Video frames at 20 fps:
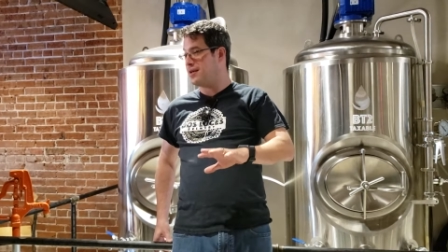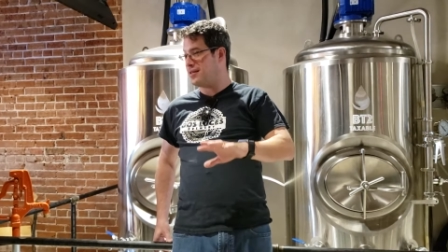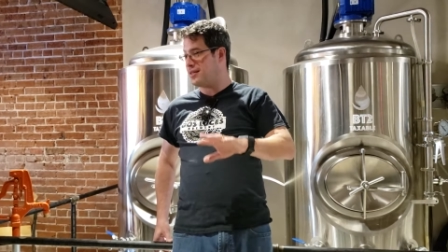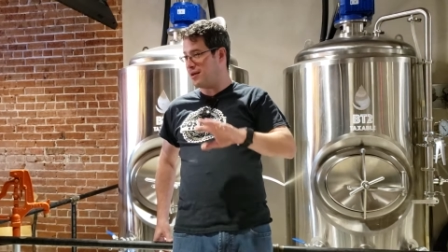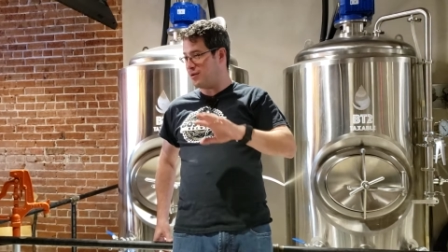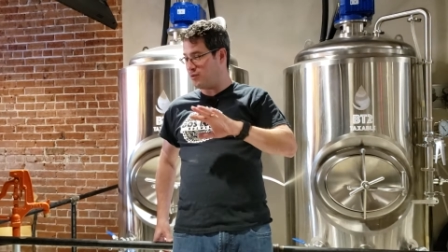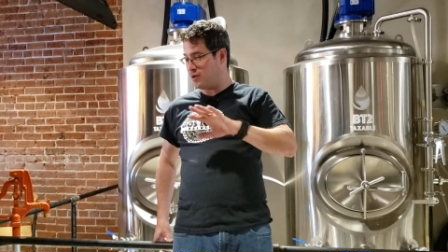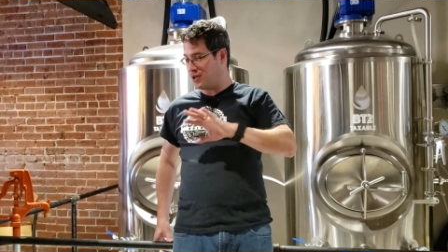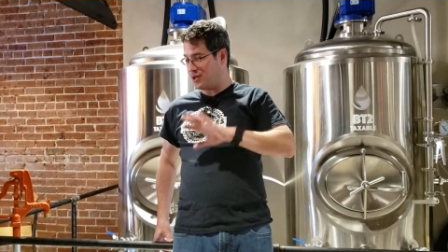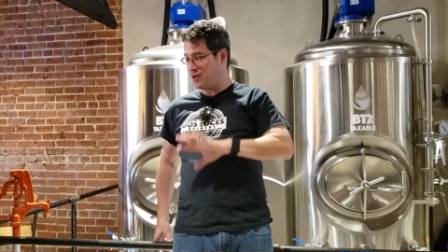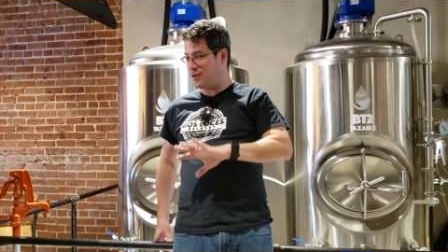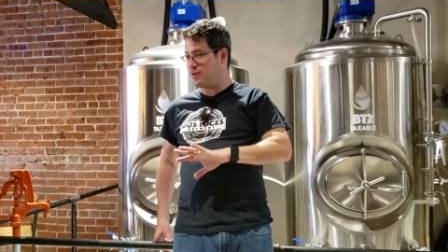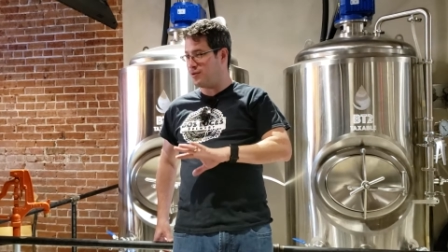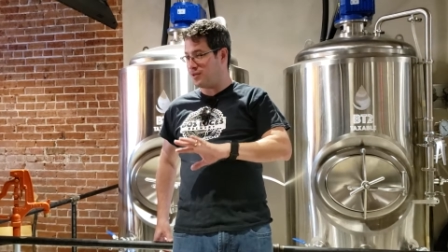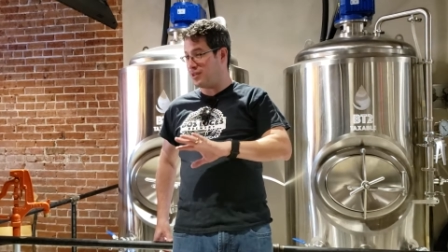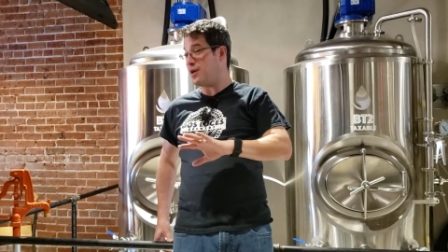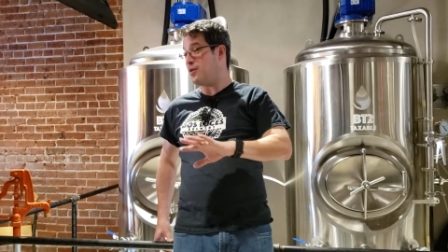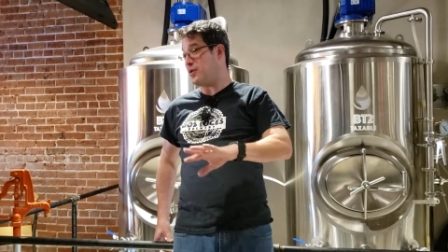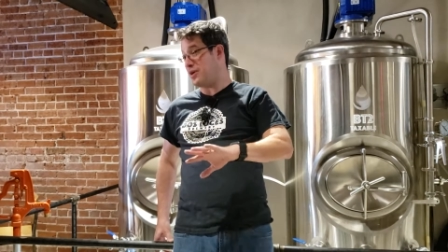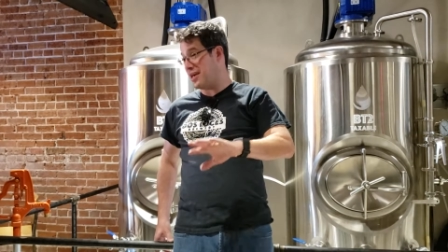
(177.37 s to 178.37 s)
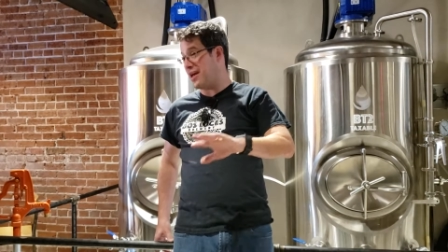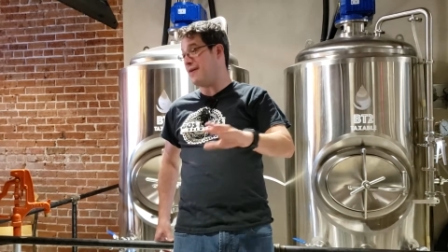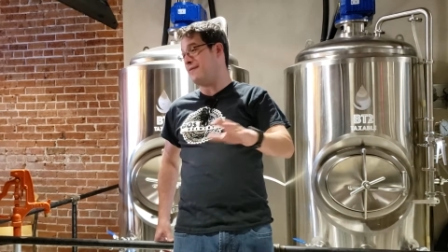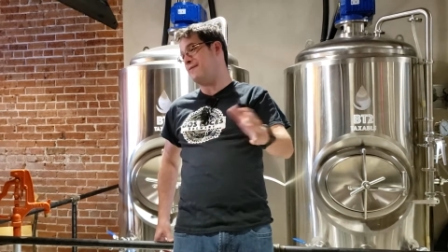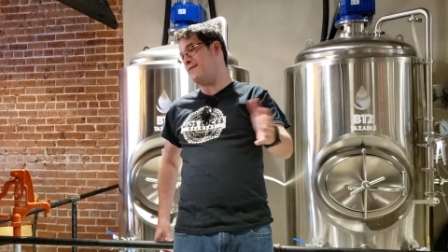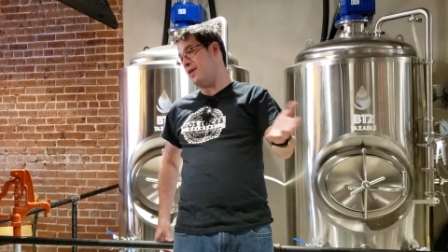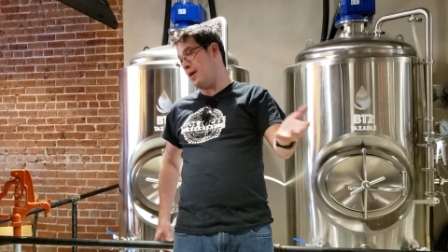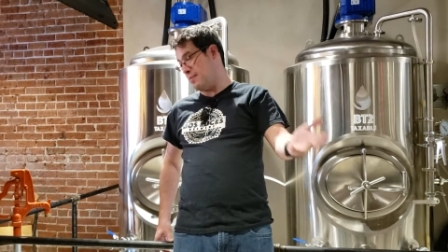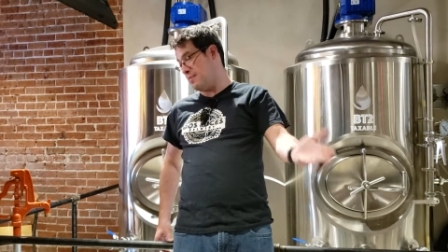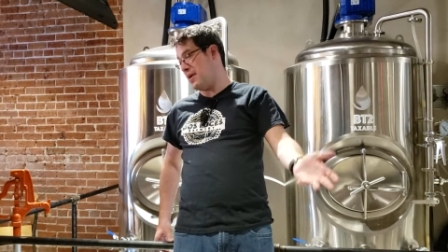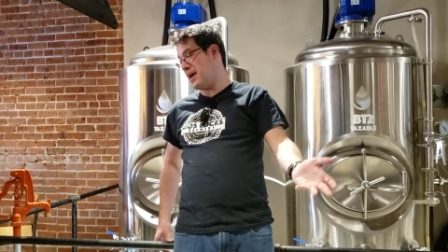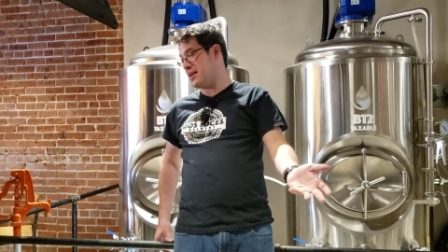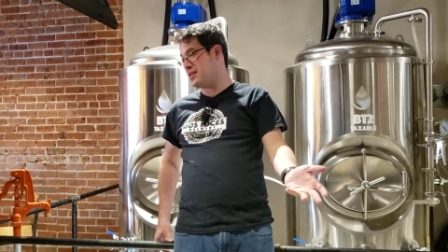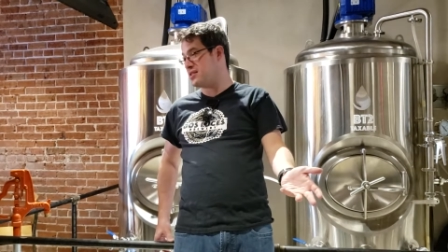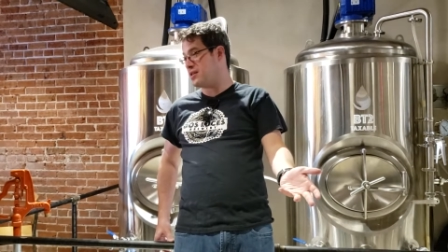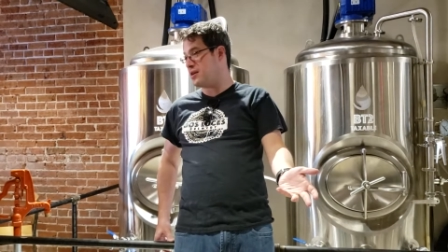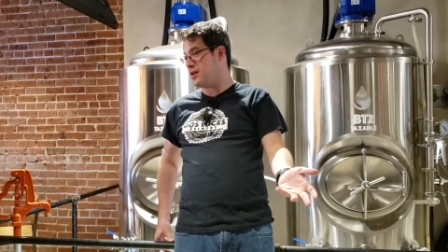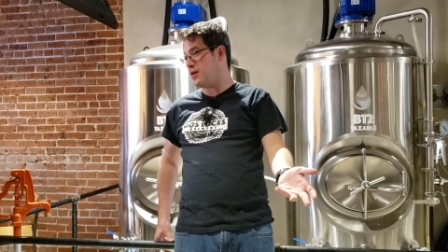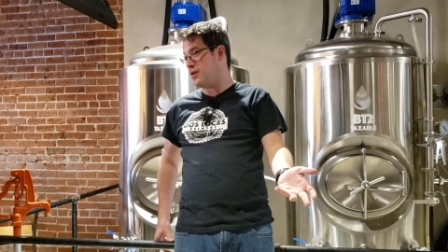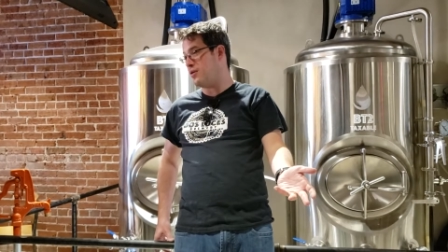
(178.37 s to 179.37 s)
that we get from
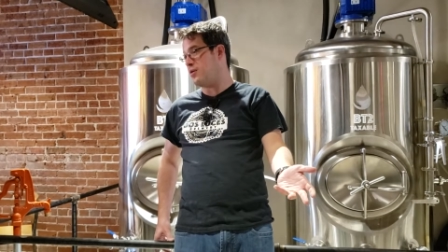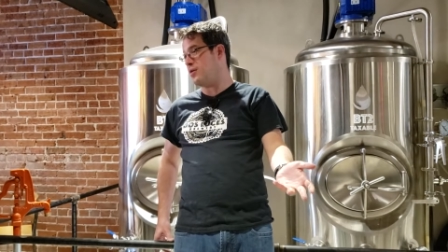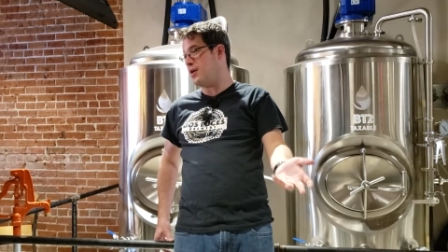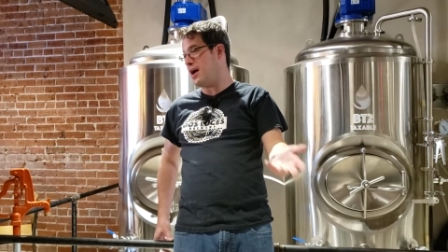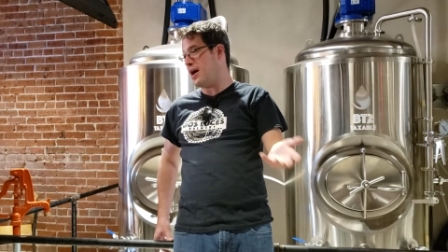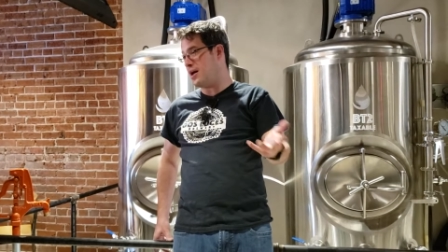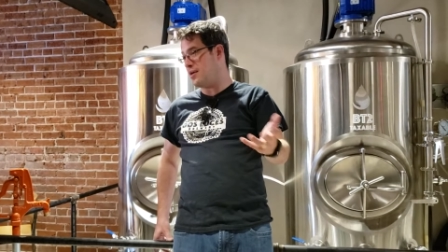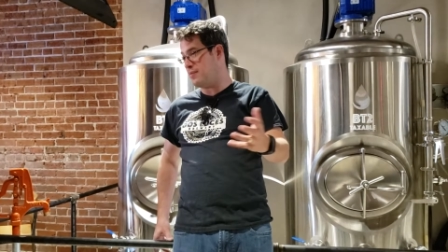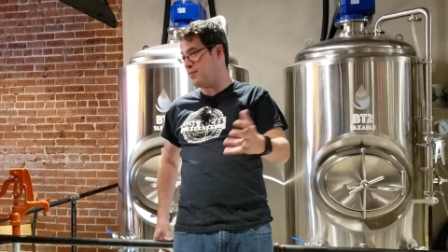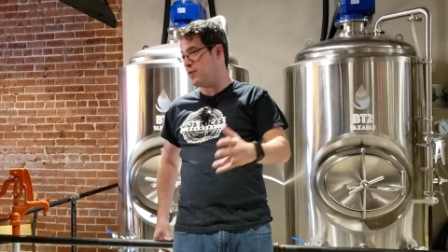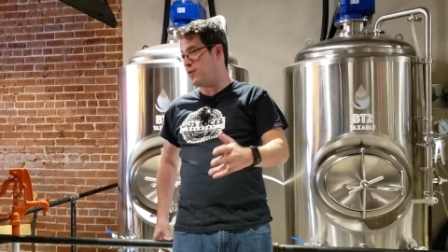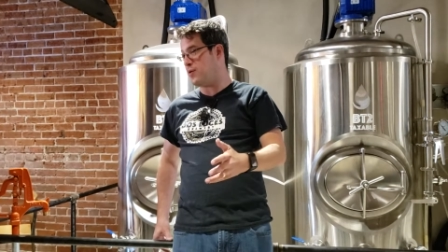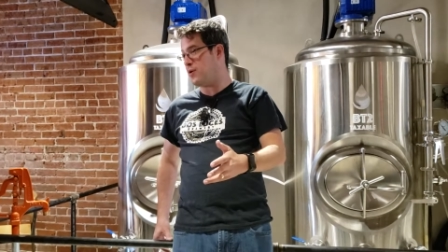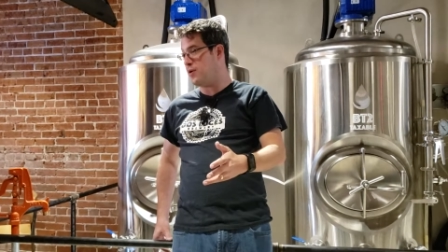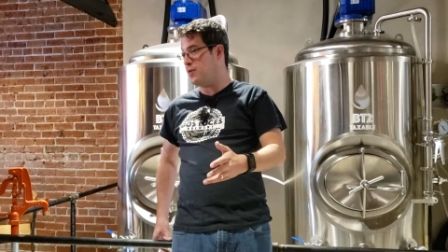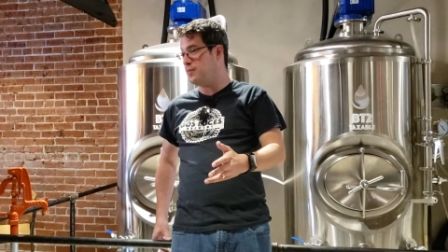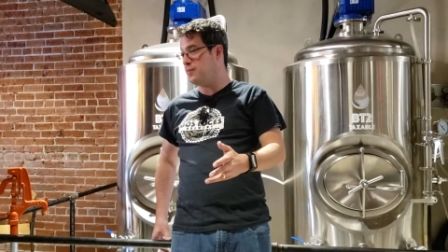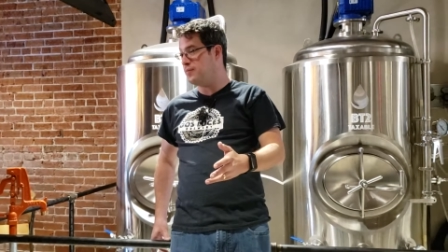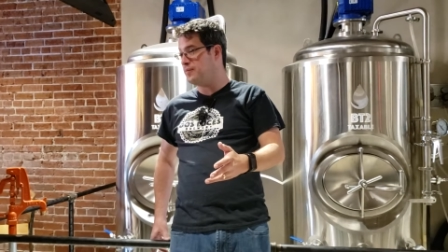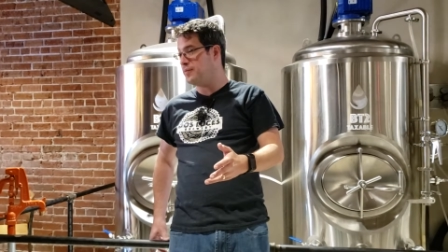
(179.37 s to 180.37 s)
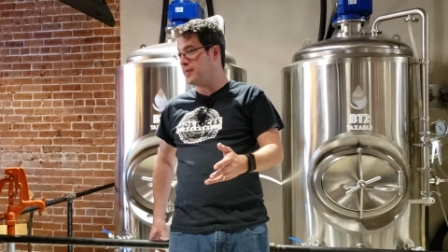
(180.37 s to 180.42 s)
Mexico and Peru,